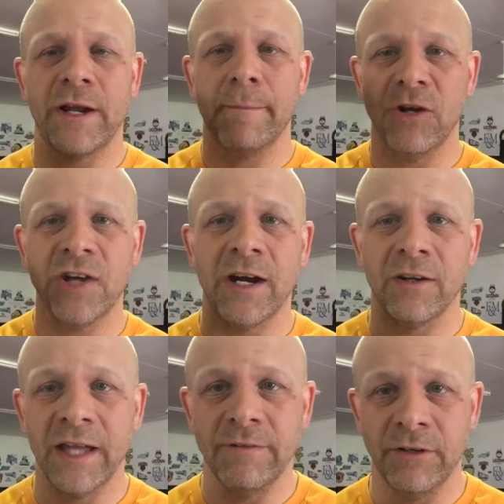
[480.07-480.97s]
at a much
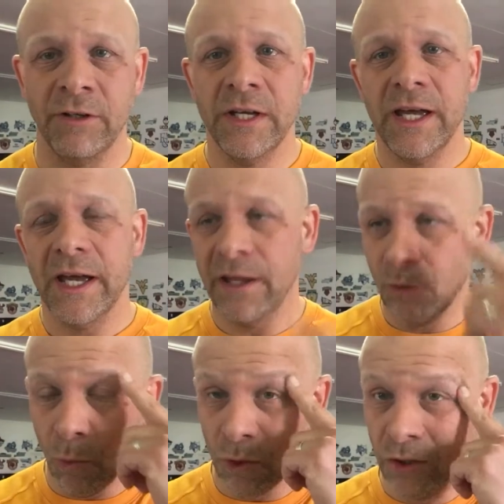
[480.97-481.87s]
higher level,
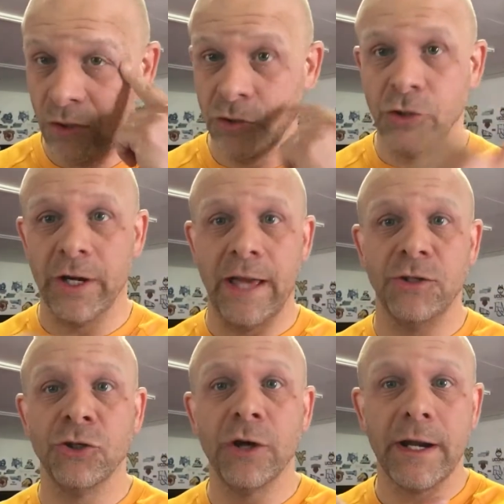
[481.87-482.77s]
or you're
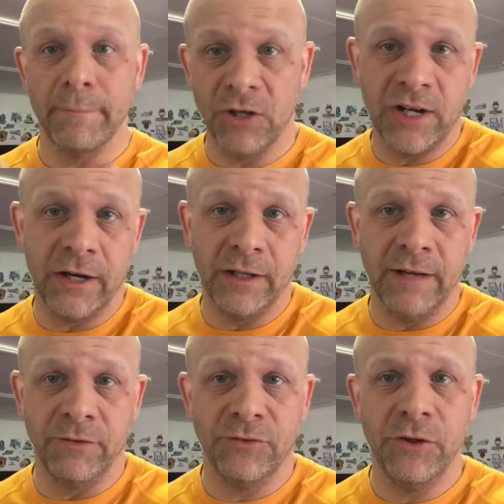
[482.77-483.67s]
at a much higher
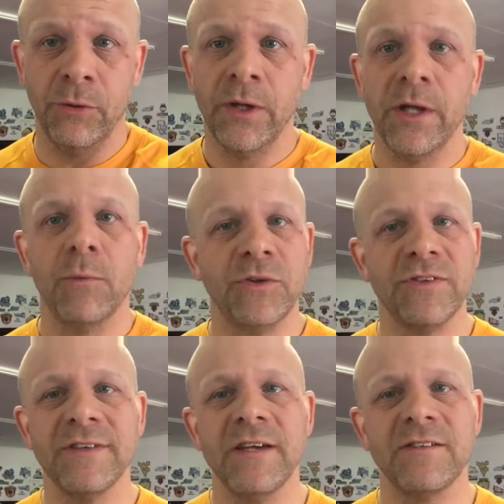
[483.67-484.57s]
level too, which
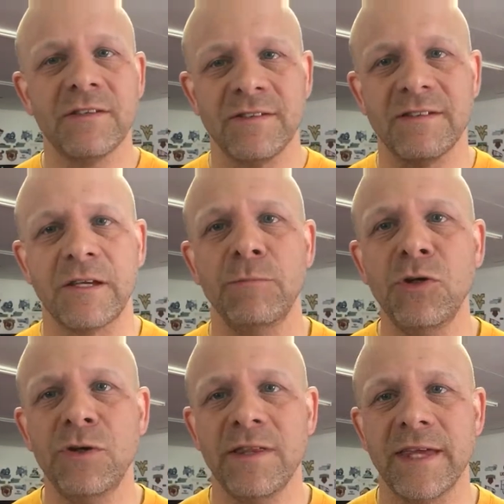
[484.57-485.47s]
is nice because it's a
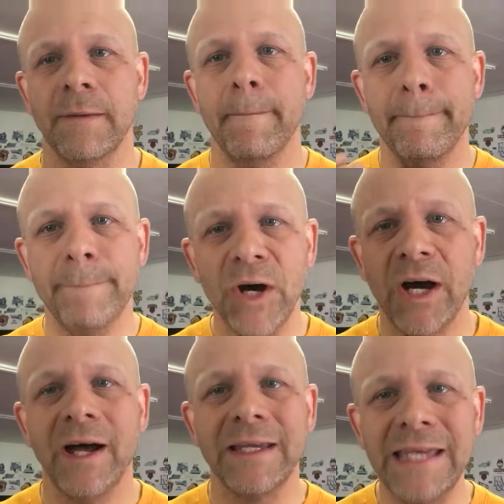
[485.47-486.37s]
community thing.
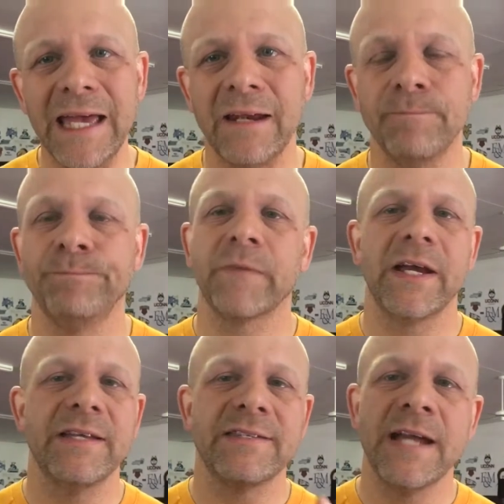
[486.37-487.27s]
But again,
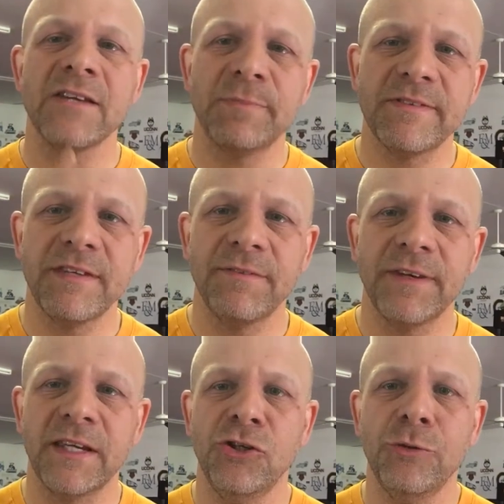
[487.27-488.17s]
it's not
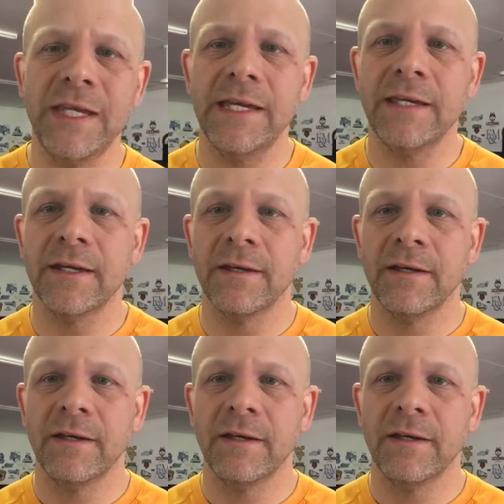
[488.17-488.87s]
specific and unique.